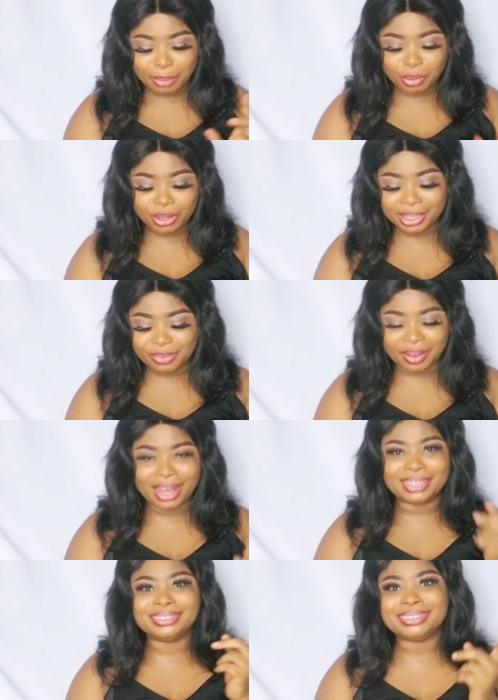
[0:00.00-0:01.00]
I'm going to give her
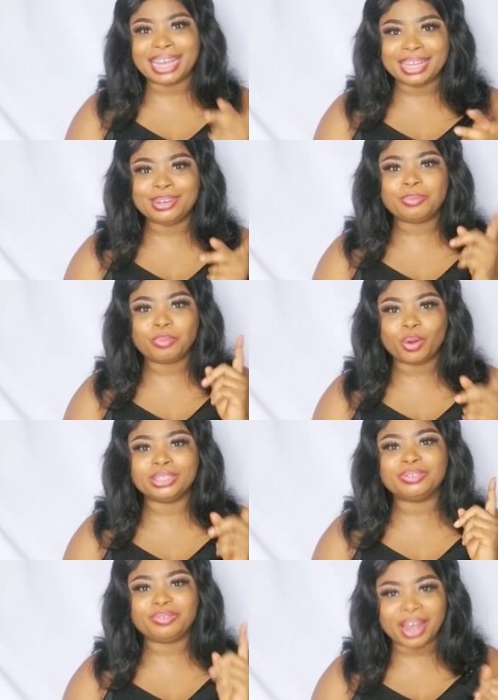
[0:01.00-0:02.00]
a
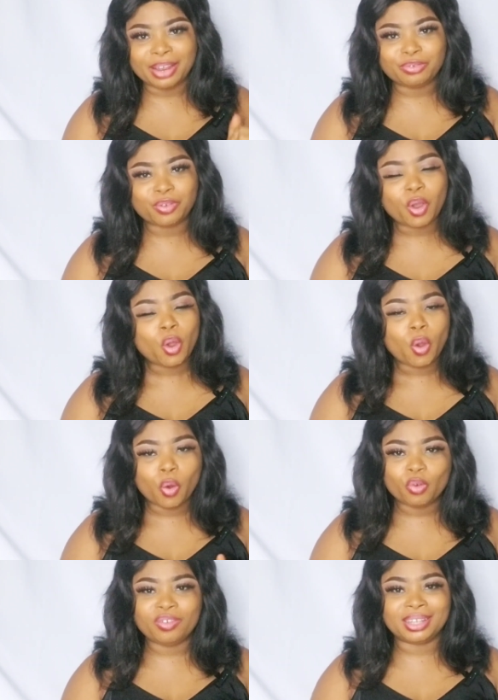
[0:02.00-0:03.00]
9.5
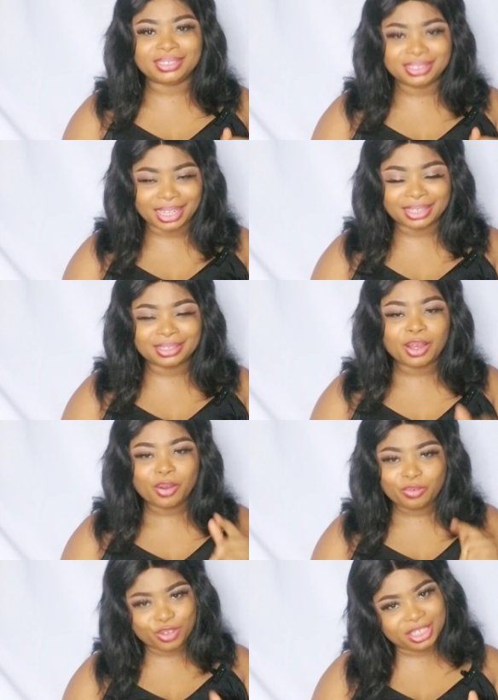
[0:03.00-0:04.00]
over 10
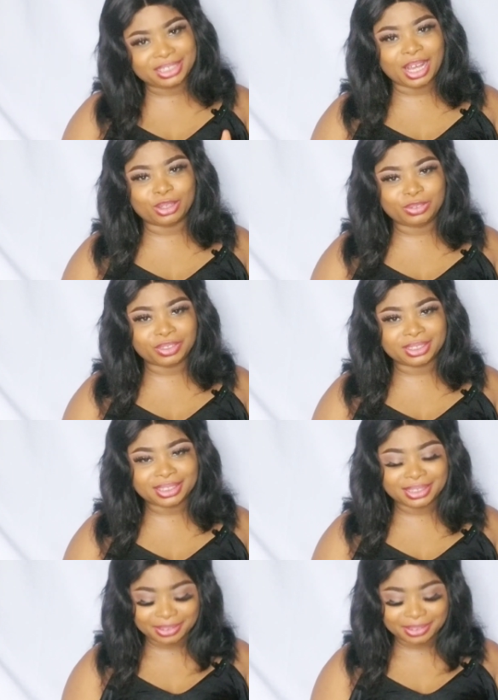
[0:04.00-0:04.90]
for this outfit.